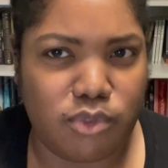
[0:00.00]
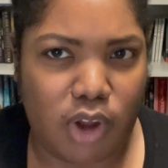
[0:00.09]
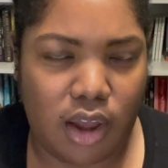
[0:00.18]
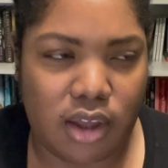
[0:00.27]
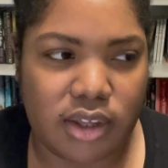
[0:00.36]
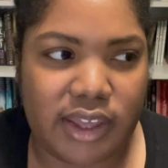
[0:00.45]

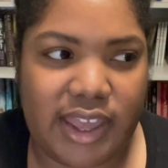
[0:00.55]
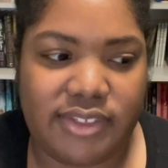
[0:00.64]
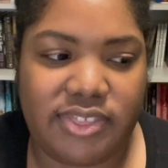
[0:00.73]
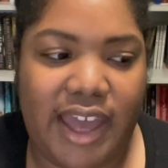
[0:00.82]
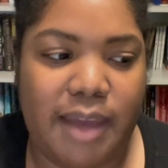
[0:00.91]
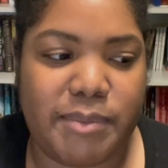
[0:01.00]
wrong and
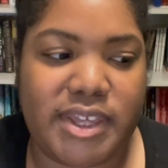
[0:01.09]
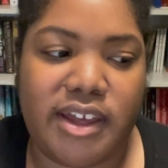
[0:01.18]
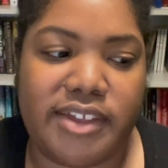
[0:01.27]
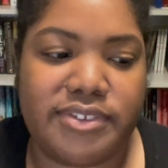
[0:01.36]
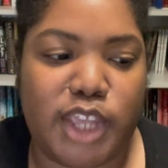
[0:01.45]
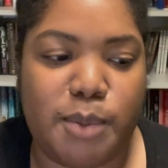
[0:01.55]
that
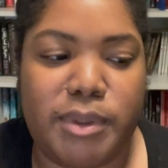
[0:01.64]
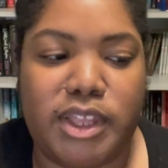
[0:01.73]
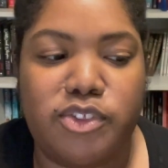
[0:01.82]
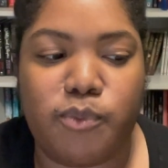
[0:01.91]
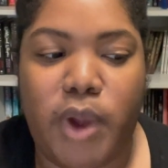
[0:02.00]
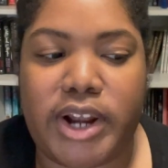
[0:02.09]
because they've been in
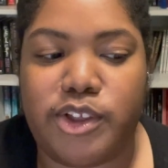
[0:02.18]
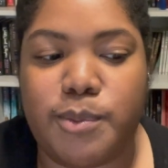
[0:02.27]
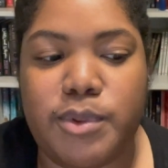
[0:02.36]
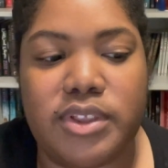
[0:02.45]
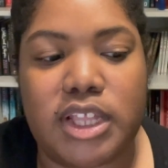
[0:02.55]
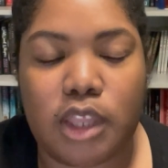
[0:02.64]
the writing
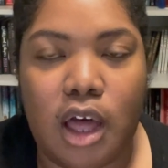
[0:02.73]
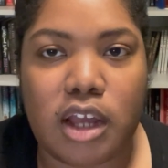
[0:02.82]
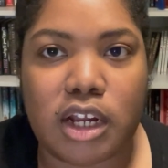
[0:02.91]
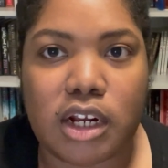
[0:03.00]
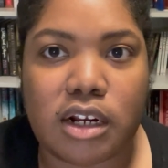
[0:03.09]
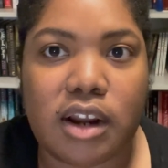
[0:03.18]
community
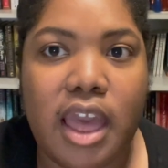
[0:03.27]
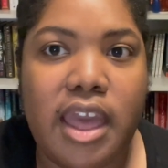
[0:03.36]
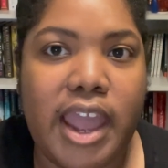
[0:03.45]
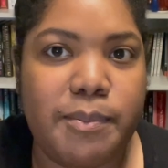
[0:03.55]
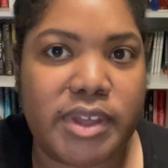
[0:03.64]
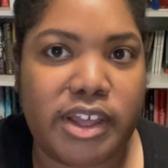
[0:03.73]
longer
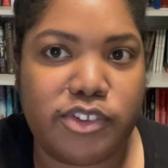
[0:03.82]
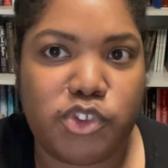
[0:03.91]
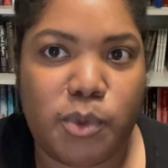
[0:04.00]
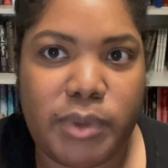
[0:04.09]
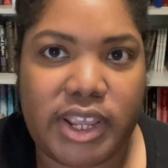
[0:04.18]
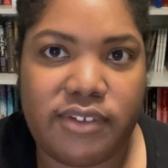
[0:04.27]
and because so
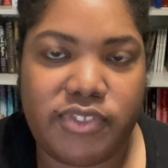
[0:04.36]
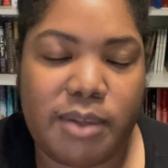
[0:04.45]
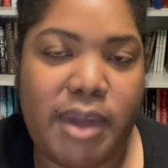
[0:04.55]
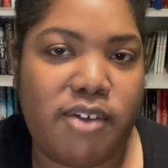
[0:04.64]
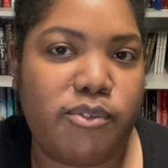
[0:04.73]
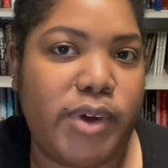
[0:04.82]
many of them
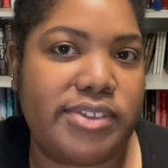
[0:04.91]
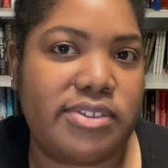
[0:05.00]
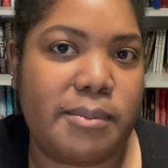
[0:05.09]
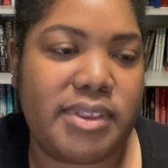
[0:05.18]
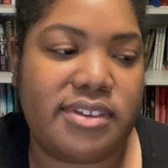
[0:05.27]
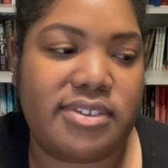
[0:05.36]
have read
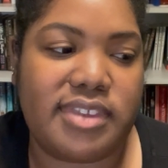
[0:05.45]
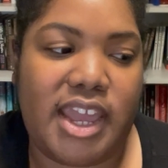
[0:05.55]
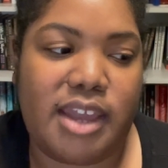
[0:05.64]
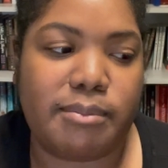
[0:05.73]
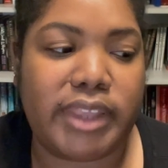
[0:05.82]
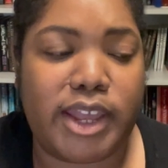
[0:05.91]
some of the
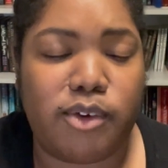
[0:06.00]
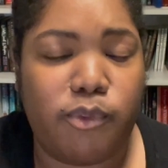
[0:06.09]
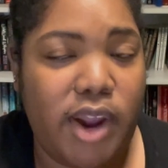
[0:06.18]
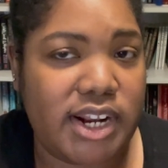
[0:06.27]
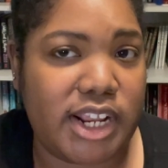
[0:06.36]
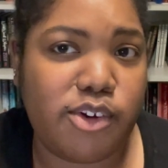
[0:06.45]
same like
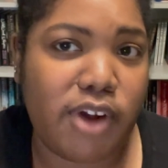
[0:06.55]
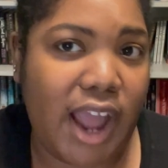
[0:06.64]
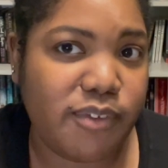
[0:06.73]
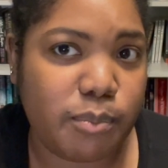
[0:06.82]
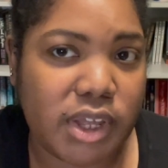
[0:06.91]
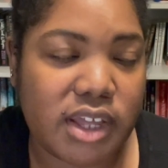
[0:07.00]
writing
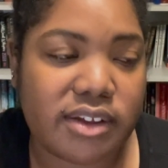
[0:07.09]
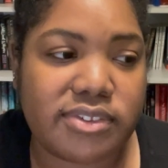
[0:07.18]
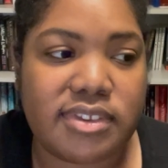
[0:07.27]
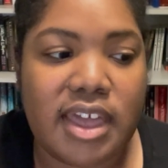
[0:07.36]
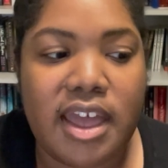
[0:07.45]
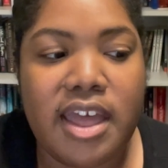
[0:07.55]
craft
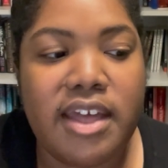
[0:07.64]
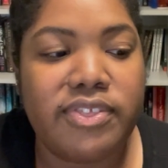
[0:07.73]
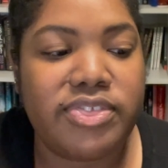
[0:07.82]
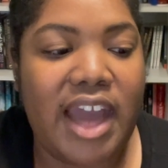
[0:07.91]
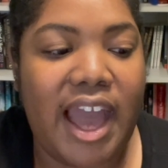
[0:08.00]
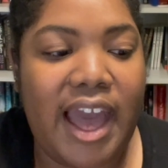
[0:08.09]
books
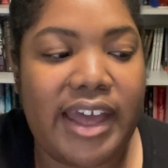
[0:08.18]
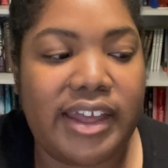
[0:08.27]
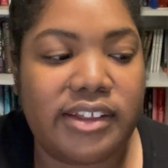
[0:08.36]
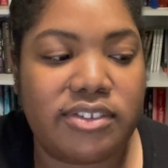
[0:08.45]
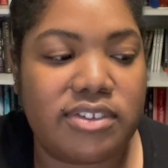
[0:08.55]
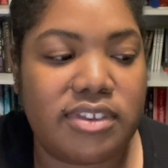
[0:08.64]

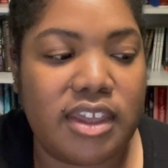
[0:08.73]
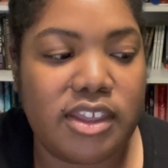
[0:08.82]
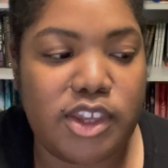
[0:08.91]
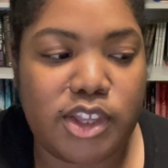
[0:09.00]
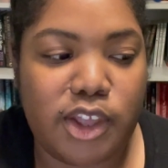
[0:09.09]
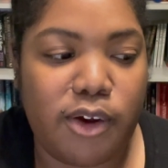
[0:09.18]
that,
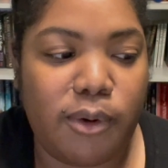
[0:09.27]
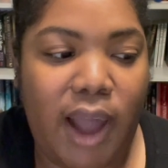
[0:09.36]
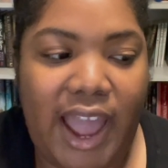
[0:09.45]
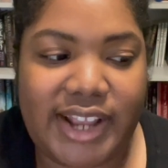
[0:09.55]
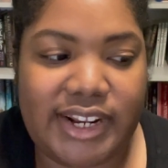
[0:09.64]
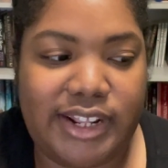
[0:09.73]
you know,
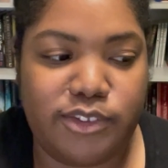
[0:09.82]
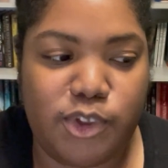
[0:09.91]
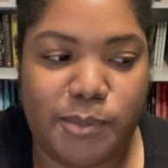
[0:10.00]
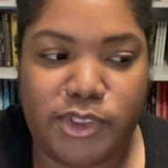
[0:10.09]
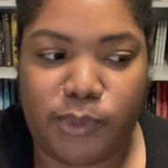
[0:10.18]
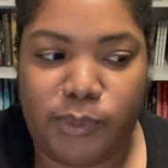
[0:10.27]
I needed to
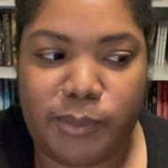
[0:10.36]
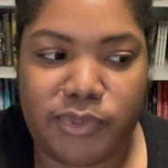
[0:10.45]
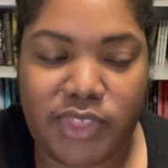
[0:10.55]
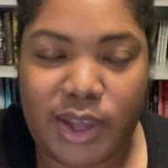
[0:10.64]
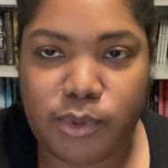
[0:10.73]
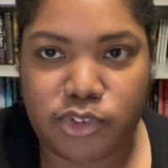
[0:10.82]
be doing what
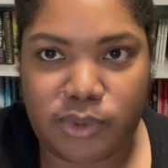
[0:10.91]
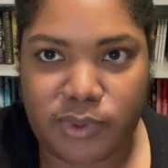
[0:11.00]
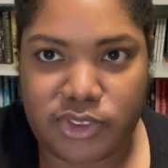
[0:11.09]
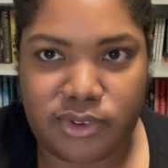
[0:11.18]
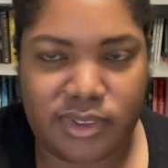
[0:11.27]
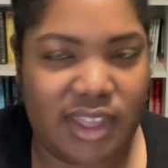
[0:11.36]
they were
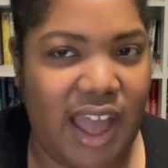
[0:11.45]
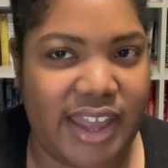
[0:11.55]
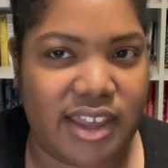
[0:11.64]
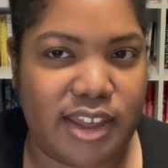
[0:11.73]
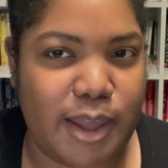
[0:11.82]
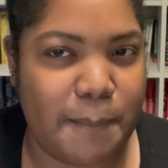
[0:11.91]
doing so that I
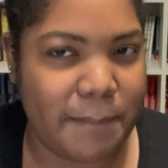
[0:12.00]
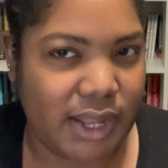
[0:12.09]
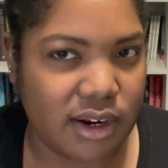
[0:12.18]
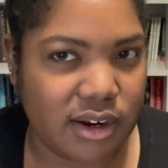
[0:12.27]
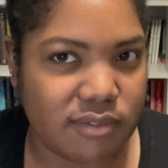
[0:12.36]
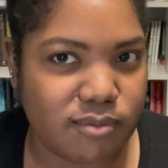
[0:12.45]
could get better.